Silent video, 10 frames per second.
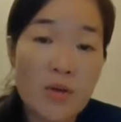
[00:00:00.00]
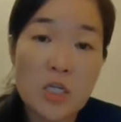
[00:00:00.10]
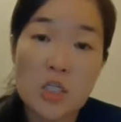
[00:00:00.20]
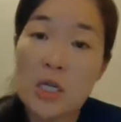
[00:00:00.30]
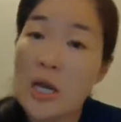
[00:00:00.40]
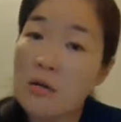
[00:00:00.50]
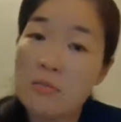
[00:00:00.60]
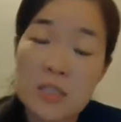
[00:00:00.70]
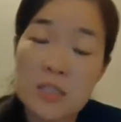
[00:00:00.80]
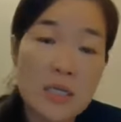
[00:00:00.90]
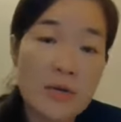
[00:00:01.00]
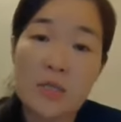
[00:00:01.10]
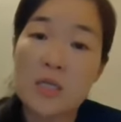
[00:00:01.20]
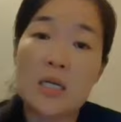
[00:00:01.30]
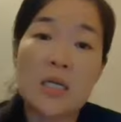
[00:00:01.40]
HDL will
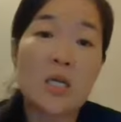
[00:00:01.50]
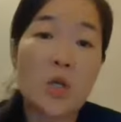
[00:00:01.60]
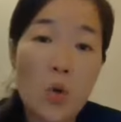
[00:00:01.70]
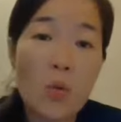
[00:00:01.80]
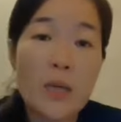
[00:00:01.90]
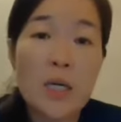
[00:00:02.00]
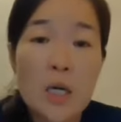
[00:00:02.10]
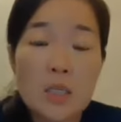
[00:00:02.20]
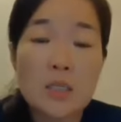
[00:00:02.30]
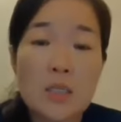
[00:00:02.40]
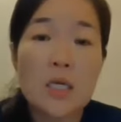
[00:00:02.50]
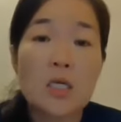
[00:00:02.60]
definitely low because